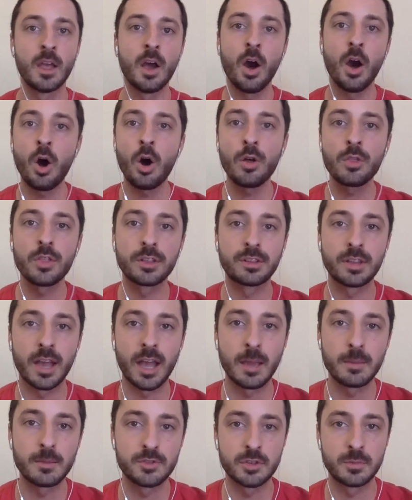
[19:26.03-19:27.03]
all the
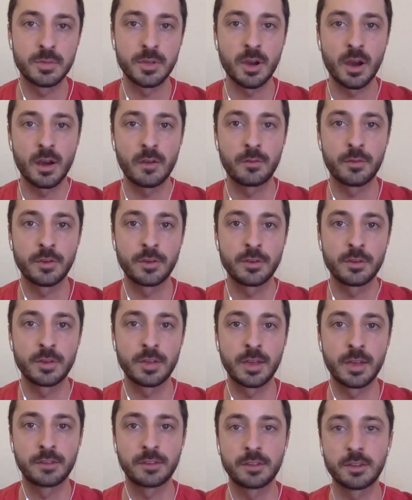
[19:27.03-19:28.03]
time, you should be offering your
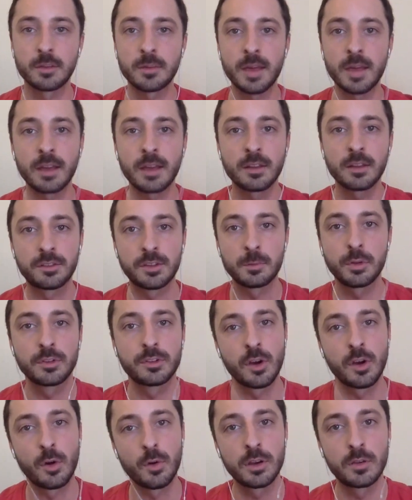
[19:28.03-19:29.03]
guests some kind of simple
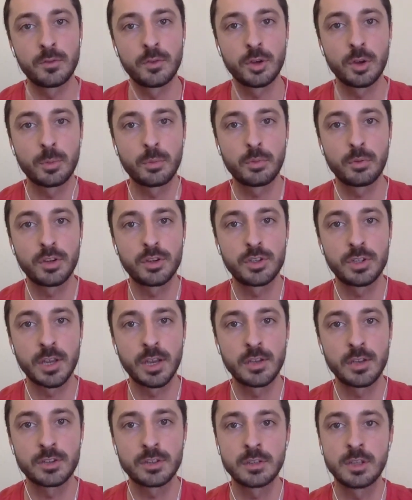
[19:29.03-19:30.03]
token of your
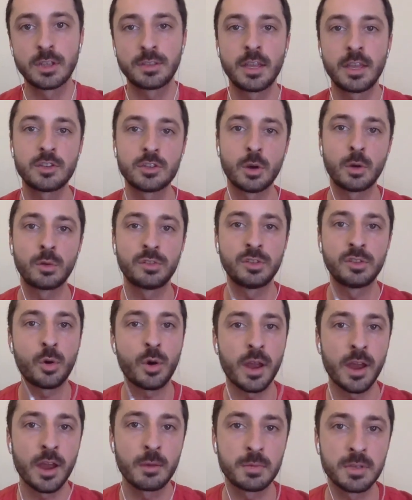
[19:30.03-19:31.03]
appreciation that they chose
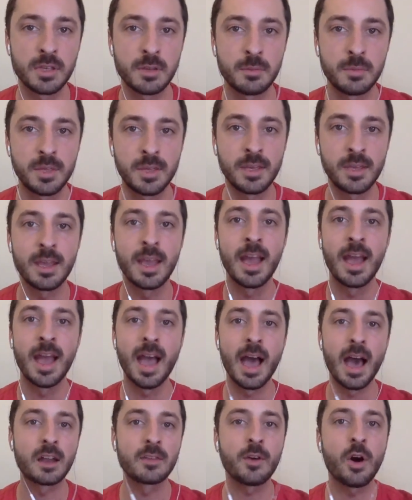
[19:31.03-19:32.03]
your Airbnb
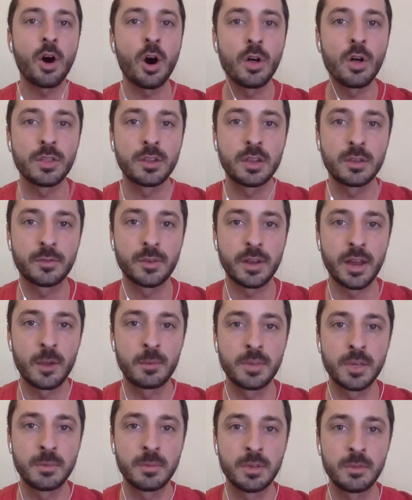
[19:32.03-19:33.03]
out of all the different
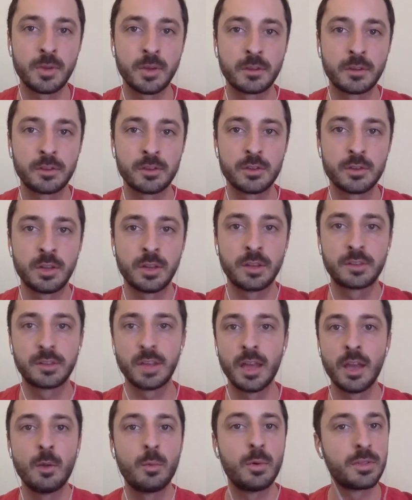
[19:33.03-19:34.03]
Airbnb rental units
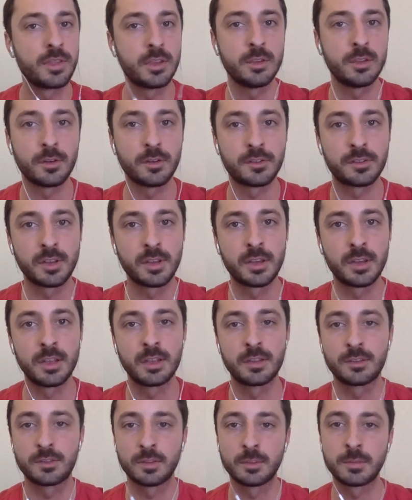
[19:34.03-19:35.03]
within your city.
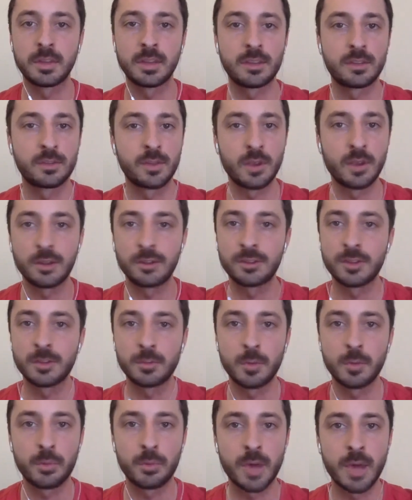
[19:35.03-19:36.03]
It's something that's very
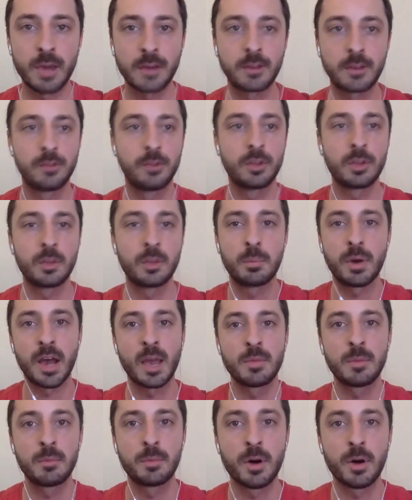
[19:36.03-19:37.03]
simple practice. You can buy
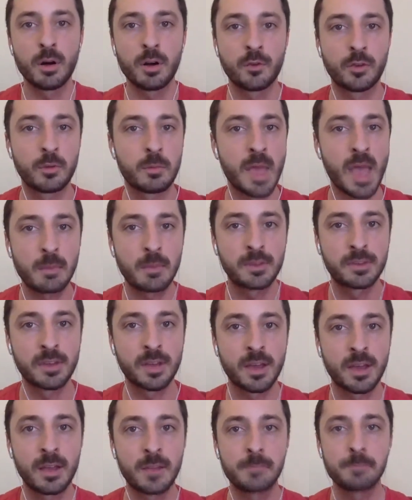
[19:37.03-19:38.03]
them in bulk from
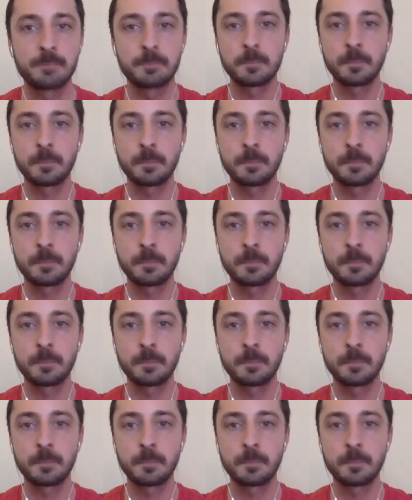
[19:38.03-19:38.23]
Amazon.